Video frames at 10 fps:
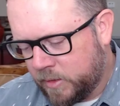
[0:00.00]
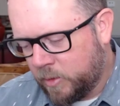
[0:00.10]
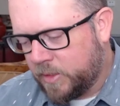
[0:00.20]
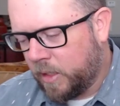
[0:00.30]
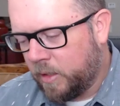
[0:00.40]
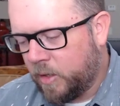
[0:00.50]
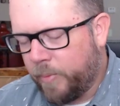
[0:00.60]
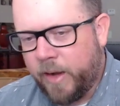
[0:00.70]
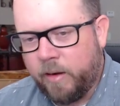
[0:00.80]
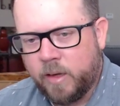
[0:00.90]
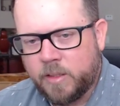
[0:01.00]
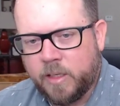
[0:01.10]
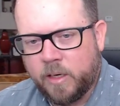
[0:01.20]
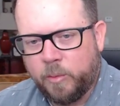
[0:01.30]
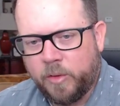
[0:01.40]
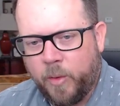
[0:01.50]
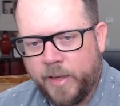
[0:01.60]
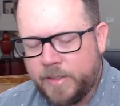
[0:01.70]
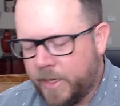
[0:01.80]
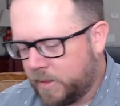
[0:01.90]
it's a clear background sticker with
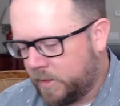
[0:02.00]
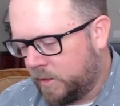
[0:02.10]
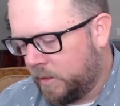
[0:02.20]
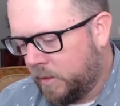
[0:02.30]
white text.